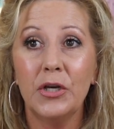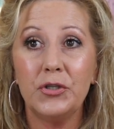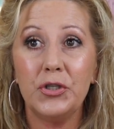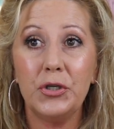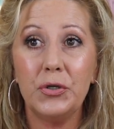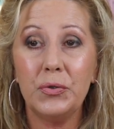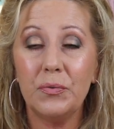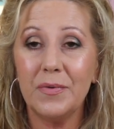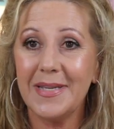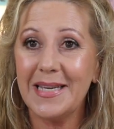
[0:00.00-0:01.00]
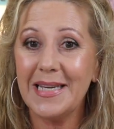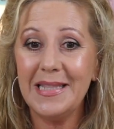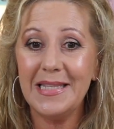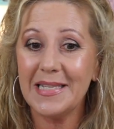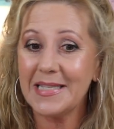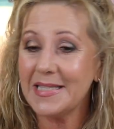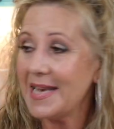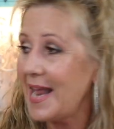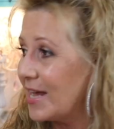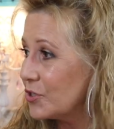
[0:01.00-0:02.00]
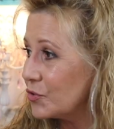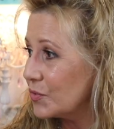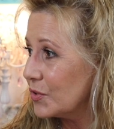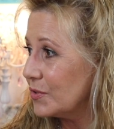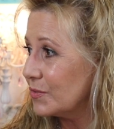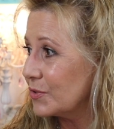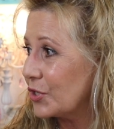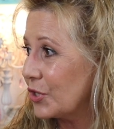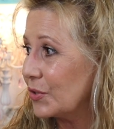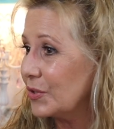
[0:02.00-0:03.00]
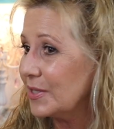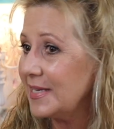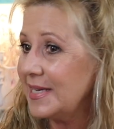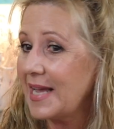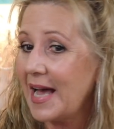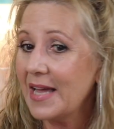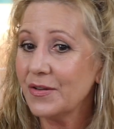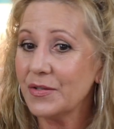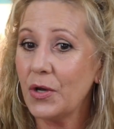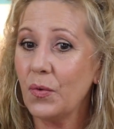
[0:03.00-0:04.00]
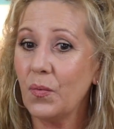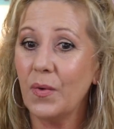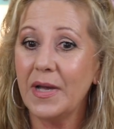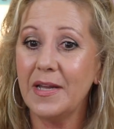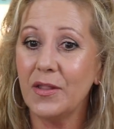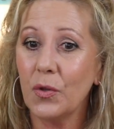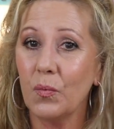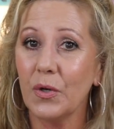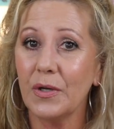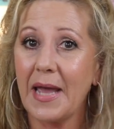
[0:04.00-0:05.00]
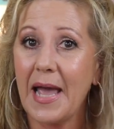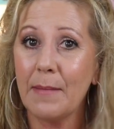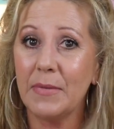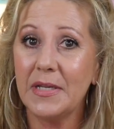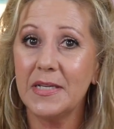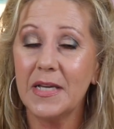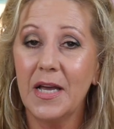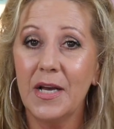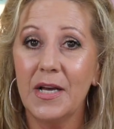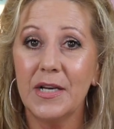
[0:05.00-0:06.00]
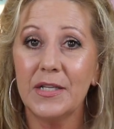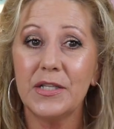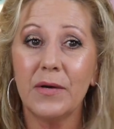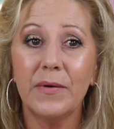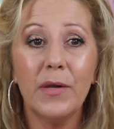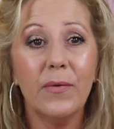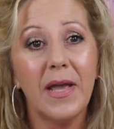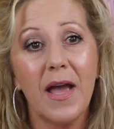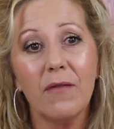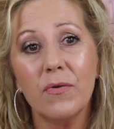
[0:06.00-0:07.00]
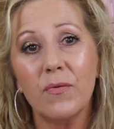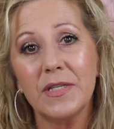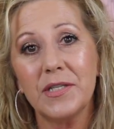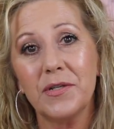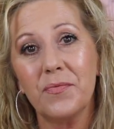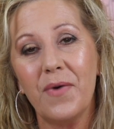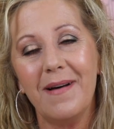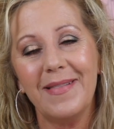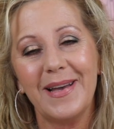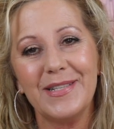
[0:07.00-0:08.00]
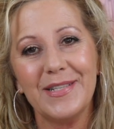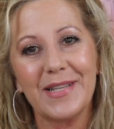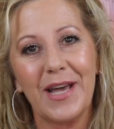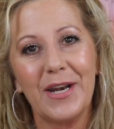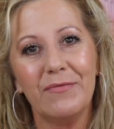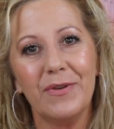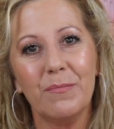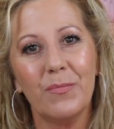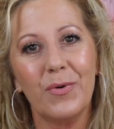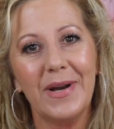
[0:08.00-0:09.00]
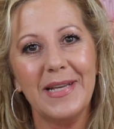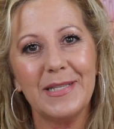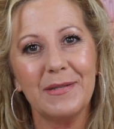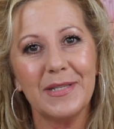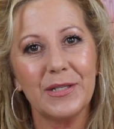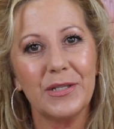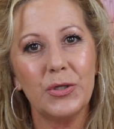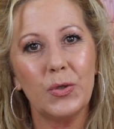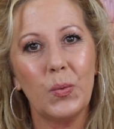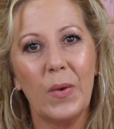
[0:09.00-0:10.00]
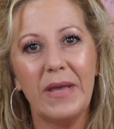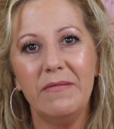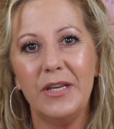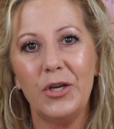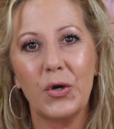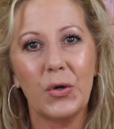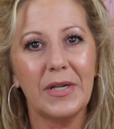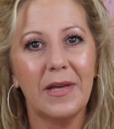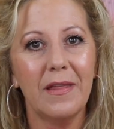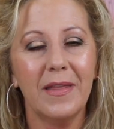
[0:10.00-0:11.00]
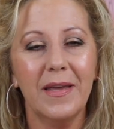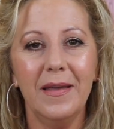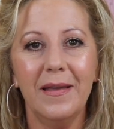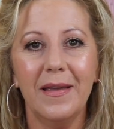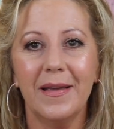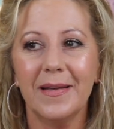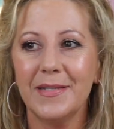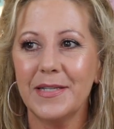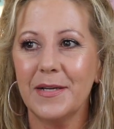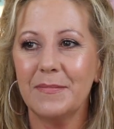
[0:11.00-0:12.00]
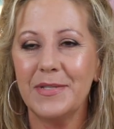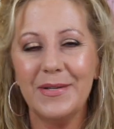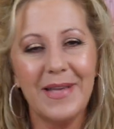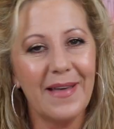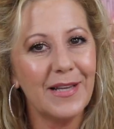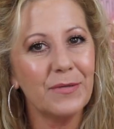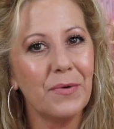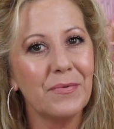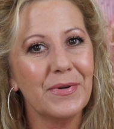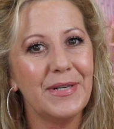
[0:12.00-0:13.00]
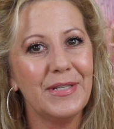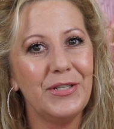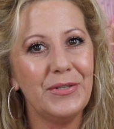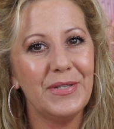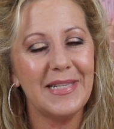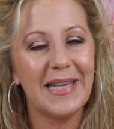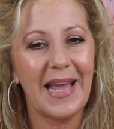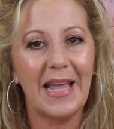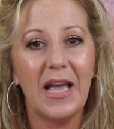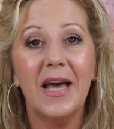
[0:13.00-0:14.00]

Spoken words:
to get this natural curly, I don't know what in the world happened. So anyway, every once in a while I just kind of embrace this little wavy curly thing, and so yeah, that's what we're going to do today.